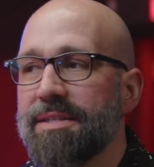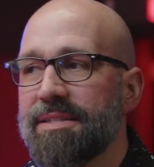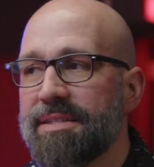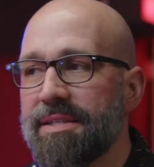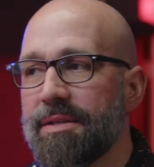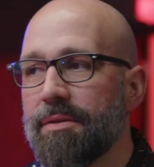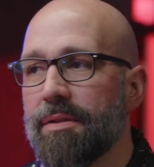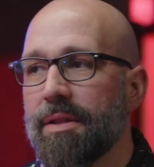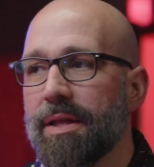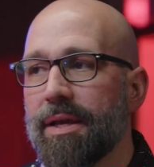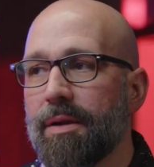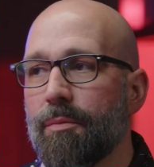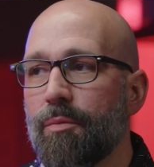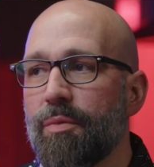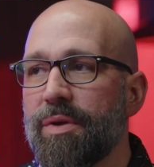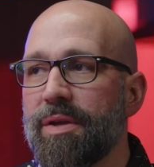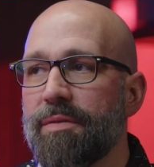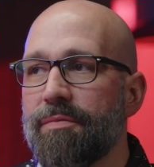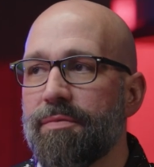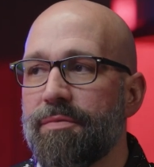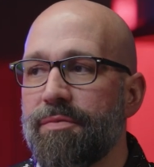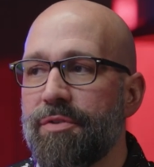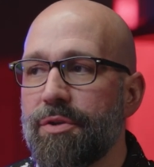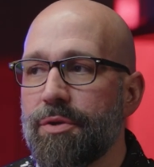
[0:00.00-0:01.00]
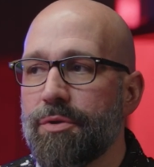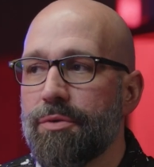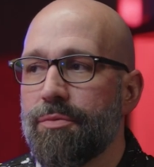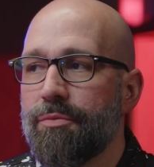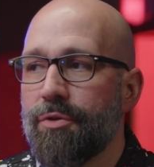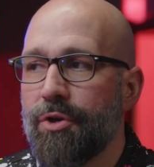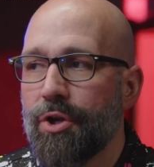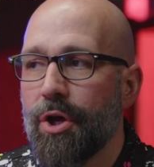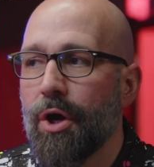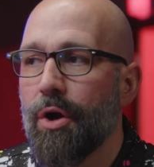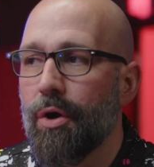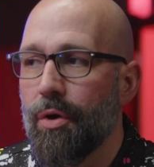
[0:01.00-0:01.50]
See, like, we view
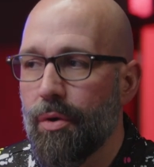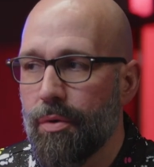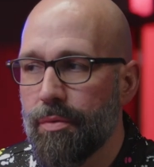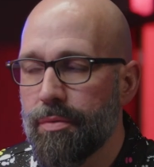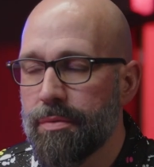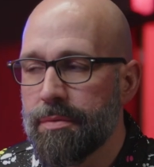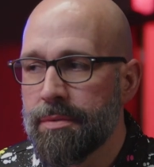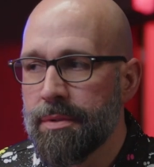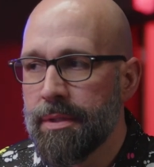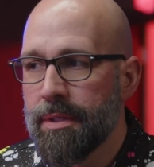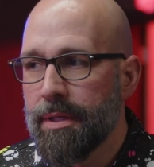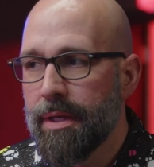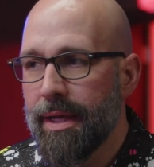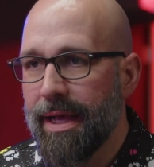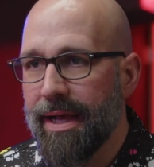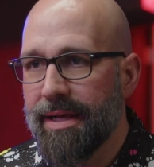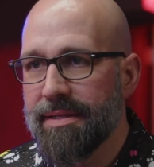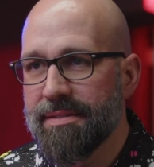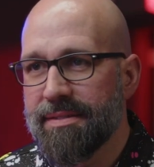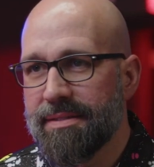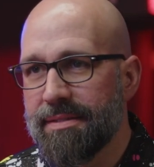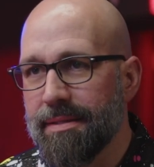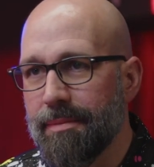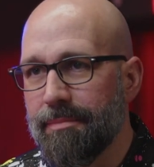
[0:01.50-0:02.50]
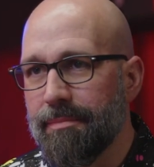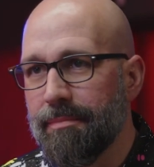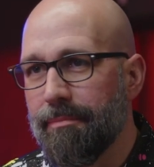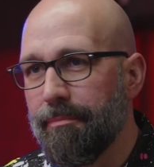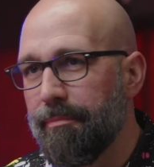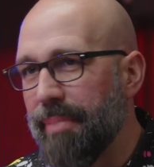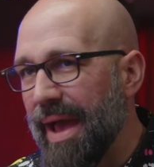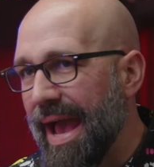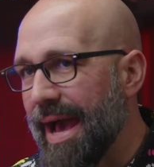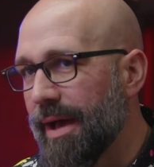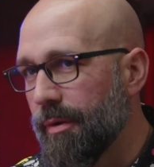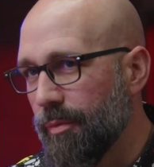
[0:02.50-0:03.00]
no as some
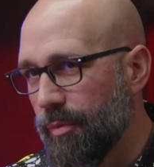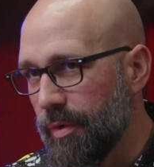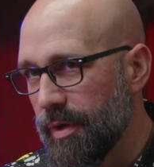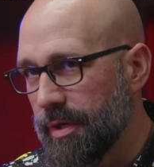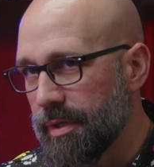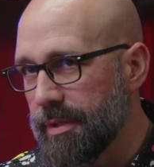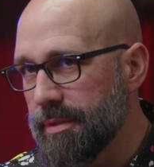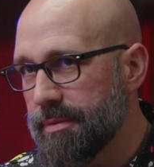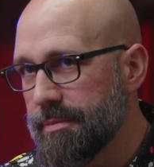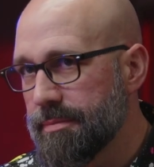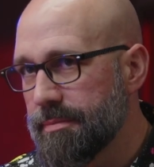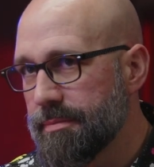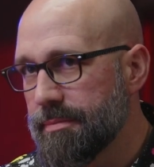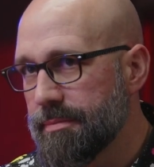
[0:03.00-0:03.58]
bad word,